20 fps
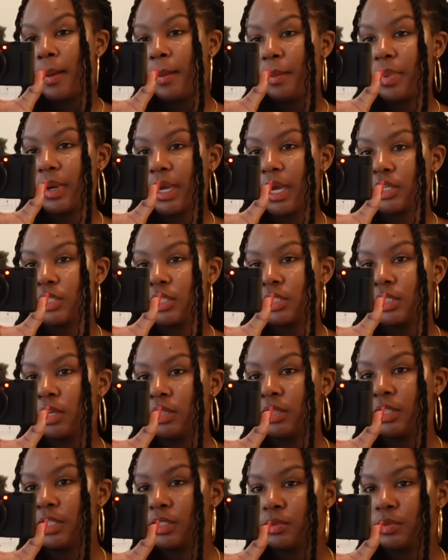But I just
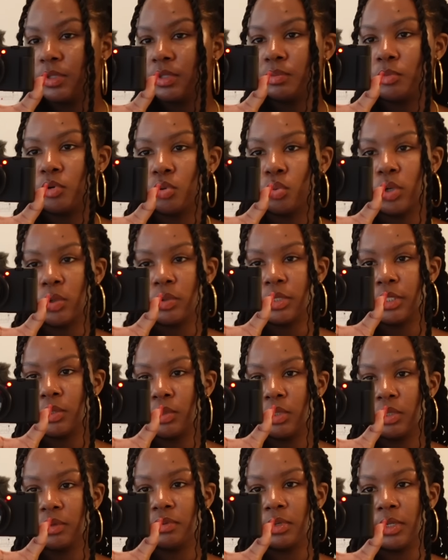thought this was more well
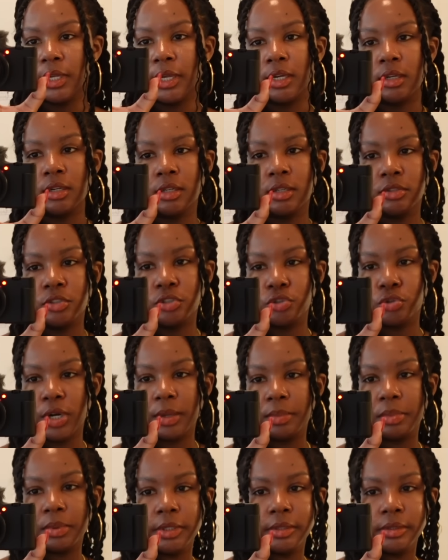suited for like a
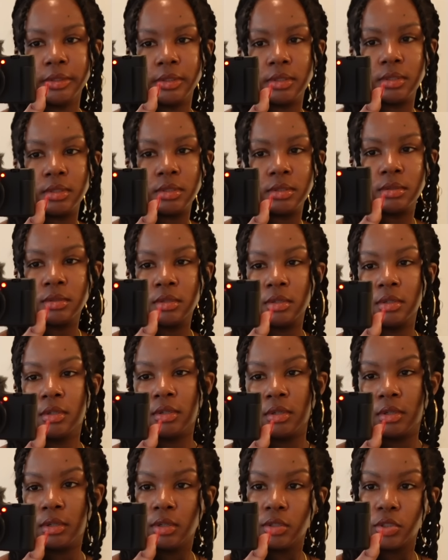strapless
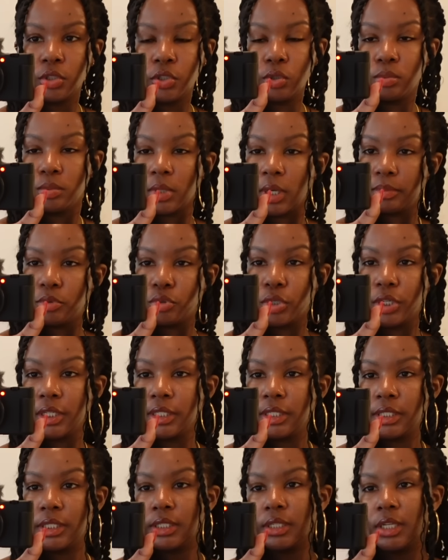tube top
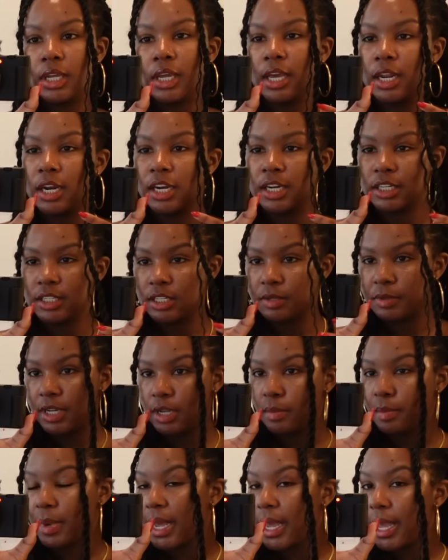dress. And I just
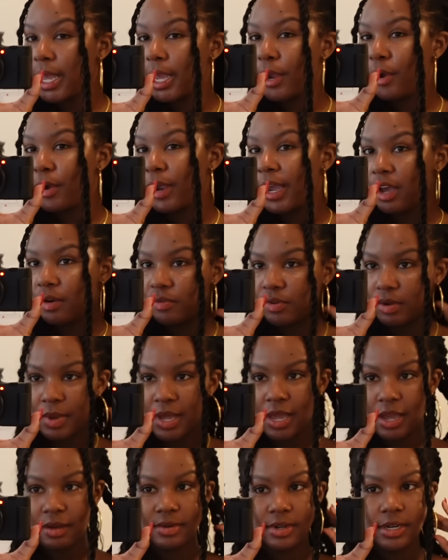did my hair half up,
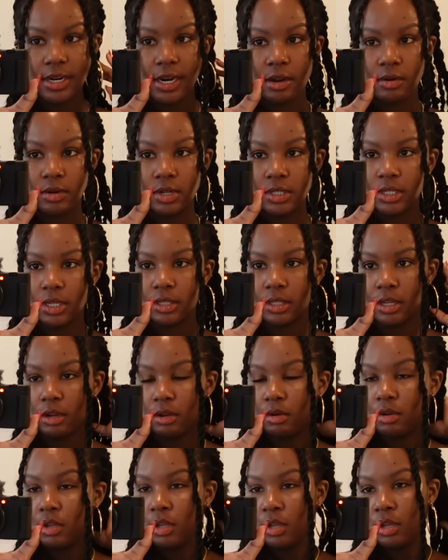half down because I
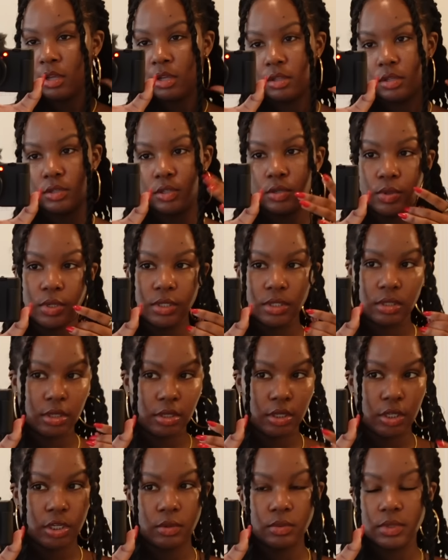thought the twist
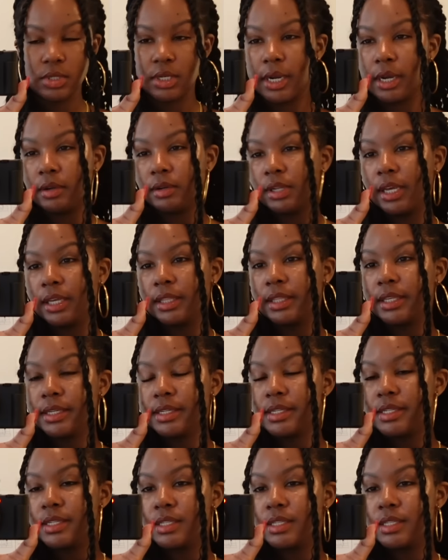looked cute styled like this.